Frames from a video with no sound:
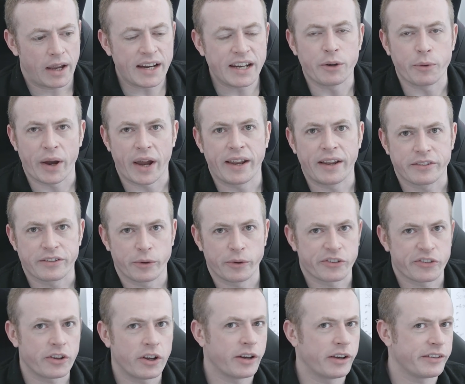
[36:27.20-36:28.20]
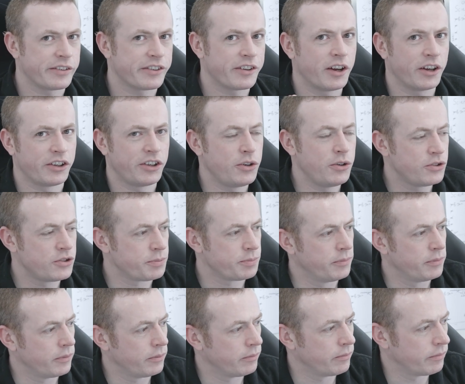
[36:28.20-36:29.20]
anyway, so it's not it's not a huge
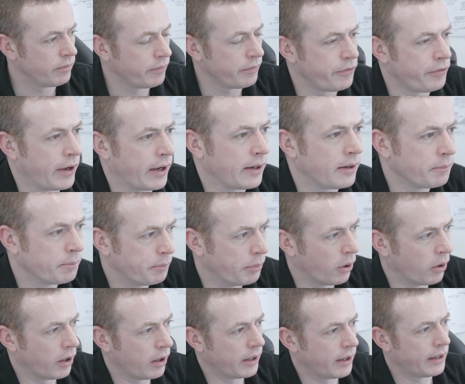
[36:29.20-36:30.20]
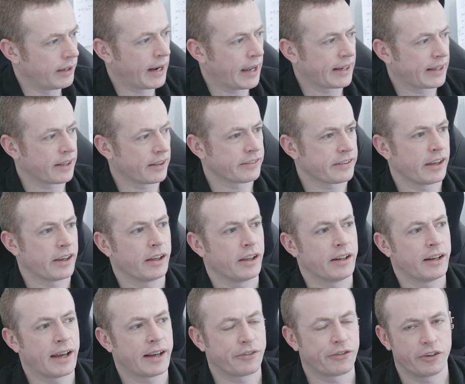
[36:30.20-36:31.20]
thing, but like as
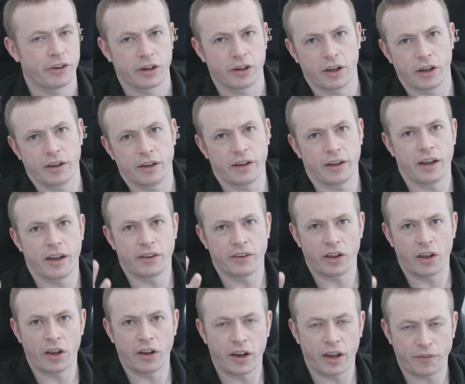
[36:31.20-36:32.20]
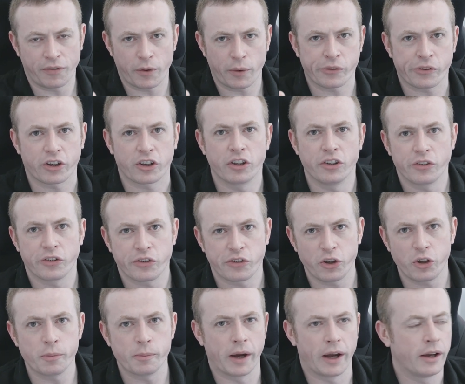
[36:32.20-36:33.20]
a like for a, a, if I was a
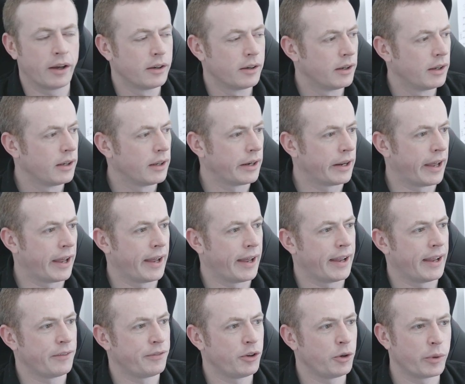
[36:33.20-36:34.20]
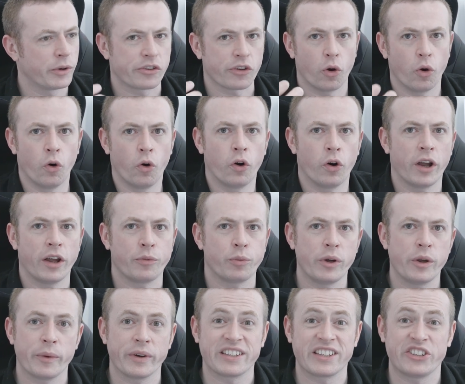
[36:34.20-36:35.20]
consumer, uh, if you were to or if
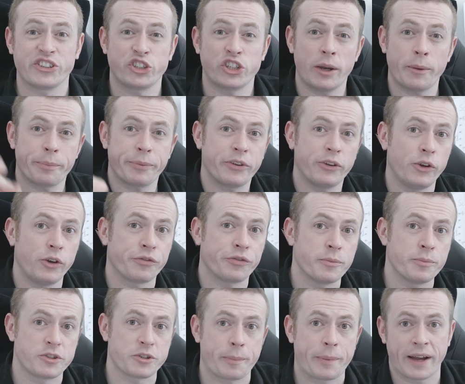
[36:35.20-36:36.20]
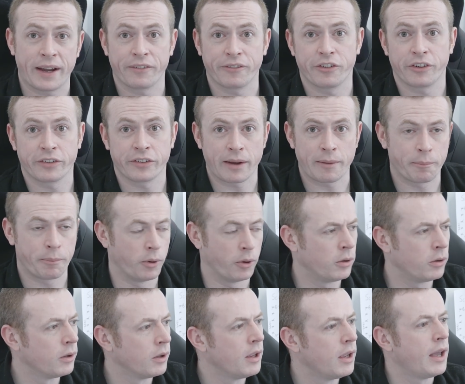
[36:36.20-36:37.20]
we were to ship to you from Japan, for
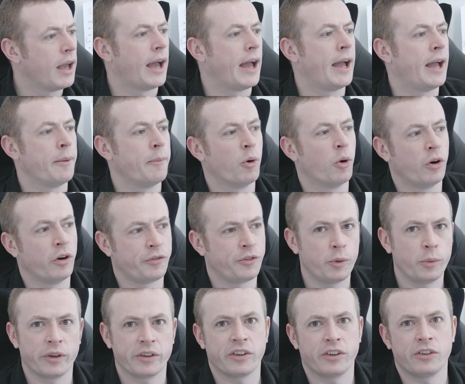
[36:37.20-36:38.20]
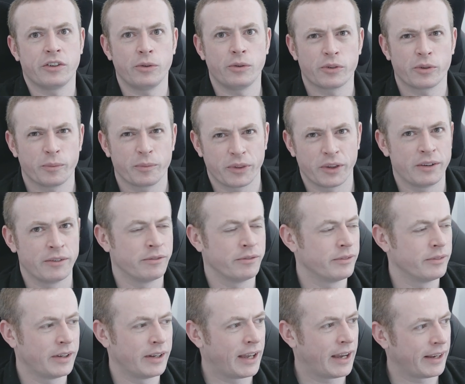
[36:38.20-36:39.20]
example, um, or if you were to do
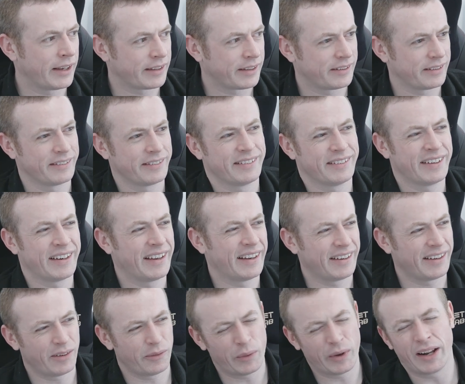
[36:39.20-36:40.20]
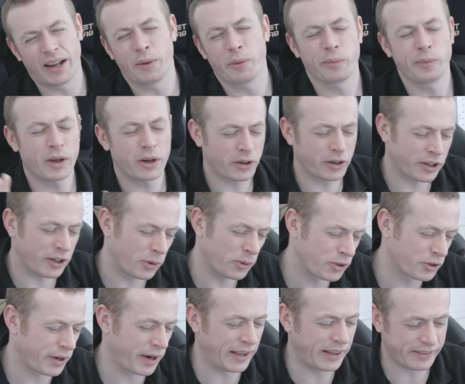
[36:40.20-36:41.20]
something like, like well, I'm not going to go
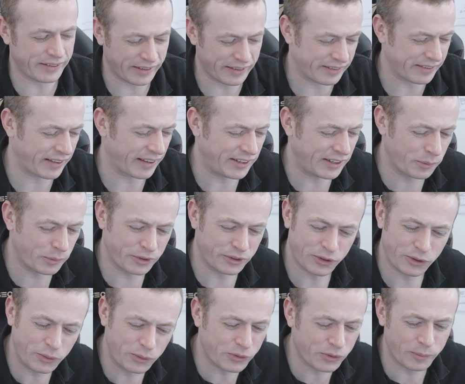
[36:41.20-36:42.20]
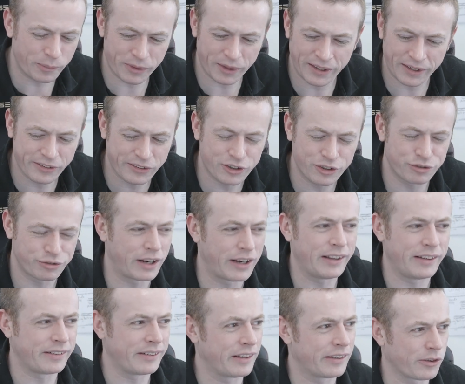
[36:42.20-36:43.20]
crazy and say you would do something as
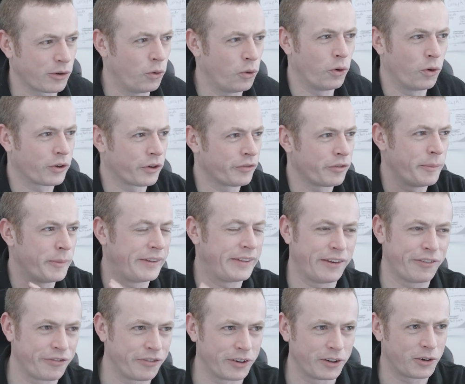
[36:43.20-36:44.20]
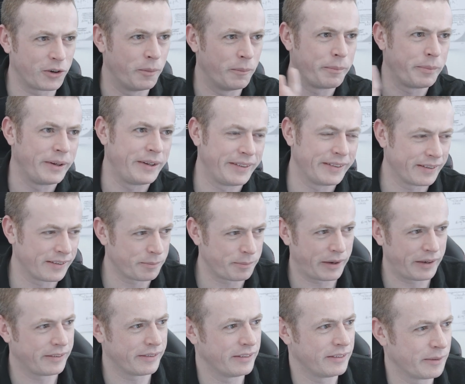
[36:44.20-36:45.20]
crazy as order from a different company that's
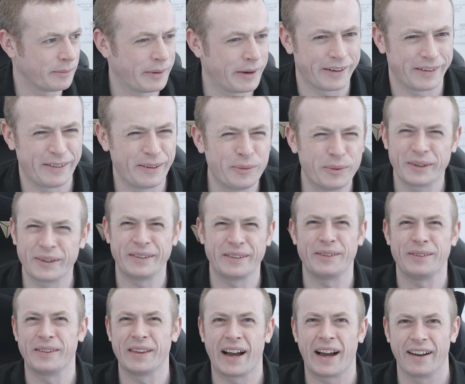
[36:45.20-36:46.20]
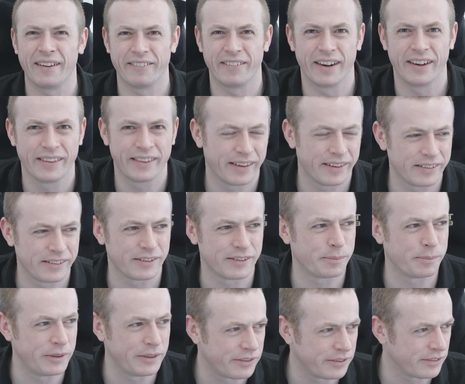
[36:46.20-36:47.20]
based in Japan. You wouldn't do that. Right? That'd
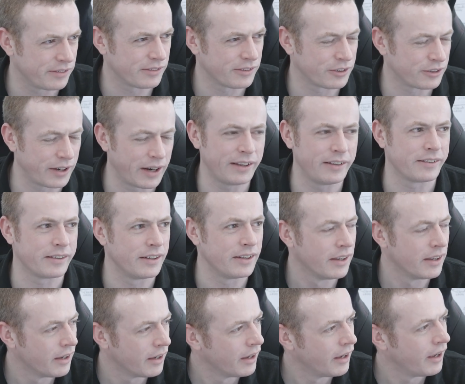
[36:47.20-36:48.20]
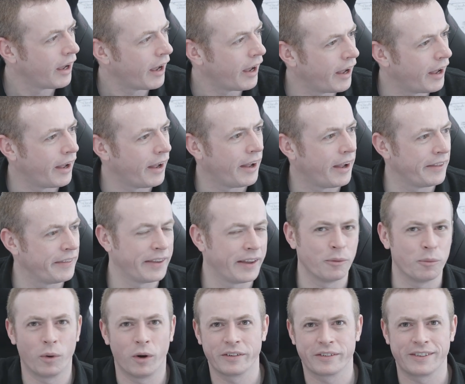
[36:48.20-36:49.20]
just be crazy. Uh, and
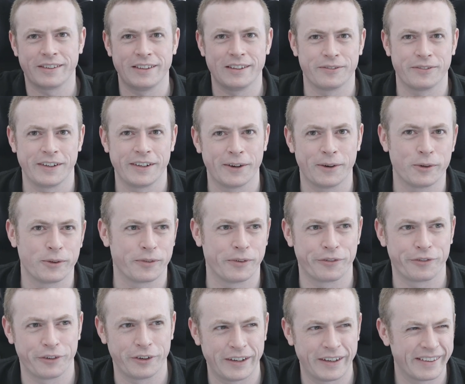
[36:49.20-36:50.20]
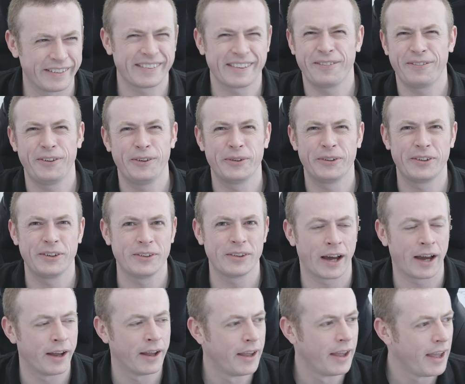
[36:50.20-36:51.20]
then watch these videos for free, as if you would do
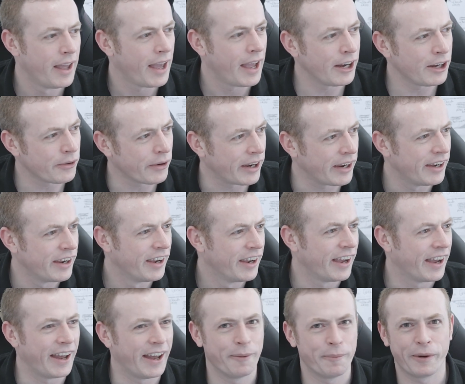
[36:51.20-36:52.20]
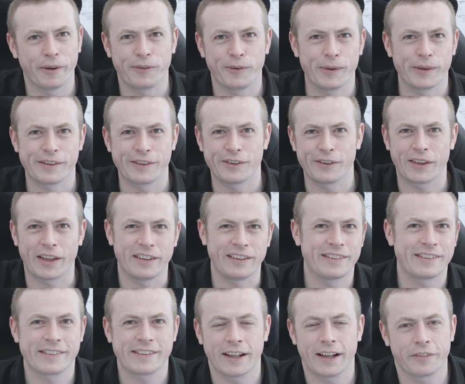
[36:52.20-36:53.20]
that. Anyway, uh, but if you were to do that,
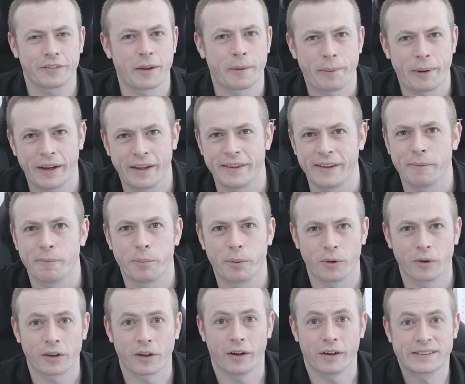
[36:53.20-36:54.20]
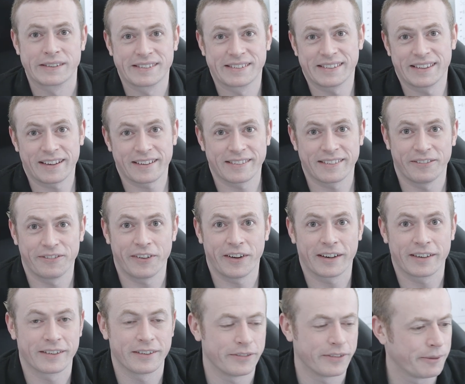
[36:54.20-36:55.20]
you'd still have to pay the import costs. That's the
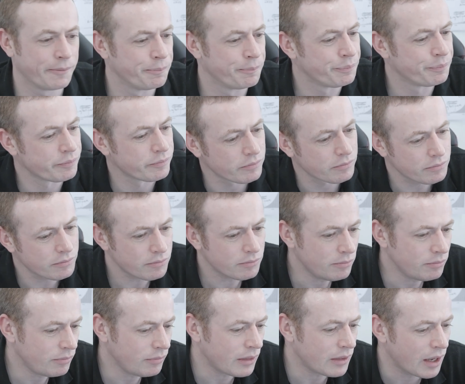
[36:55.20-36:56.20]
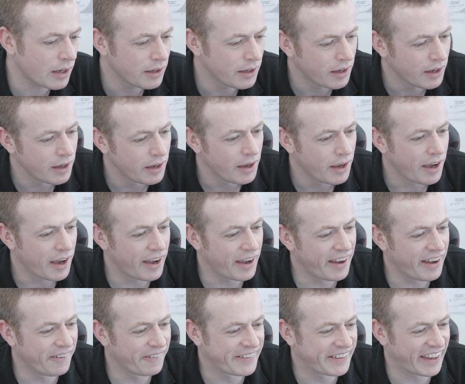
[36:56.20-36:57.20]
fact of it.
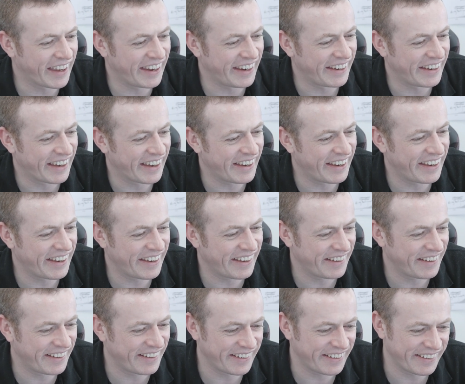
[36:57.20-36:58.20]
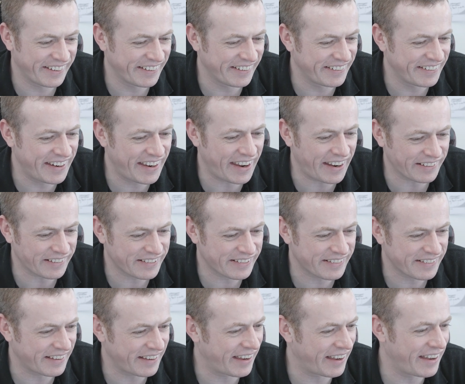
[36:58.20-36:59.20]
Uh, okay, uh,
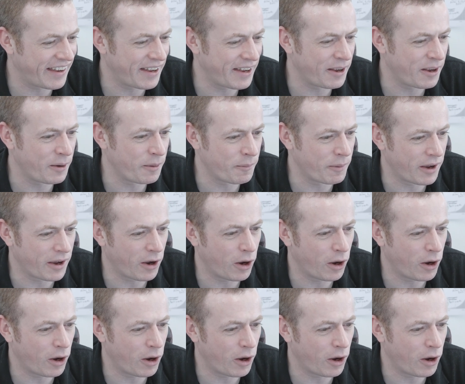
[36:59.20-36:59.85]
next. Um,